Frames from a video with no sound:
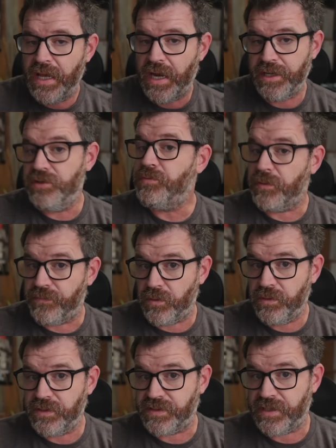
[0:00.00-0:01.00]
and you
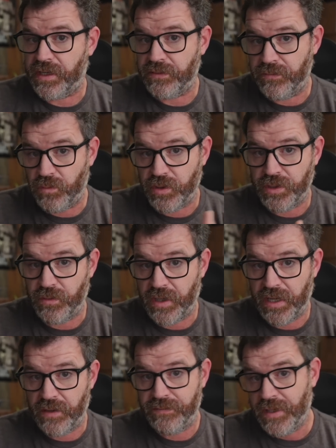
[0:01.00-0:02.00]
prefer the sound of what you
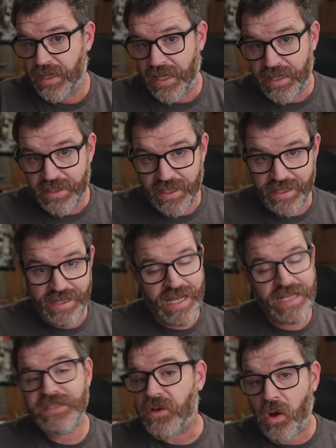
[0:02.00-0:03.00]
have, then
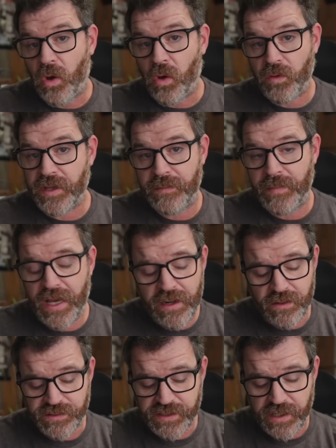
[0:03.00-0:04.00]
that's all that matters.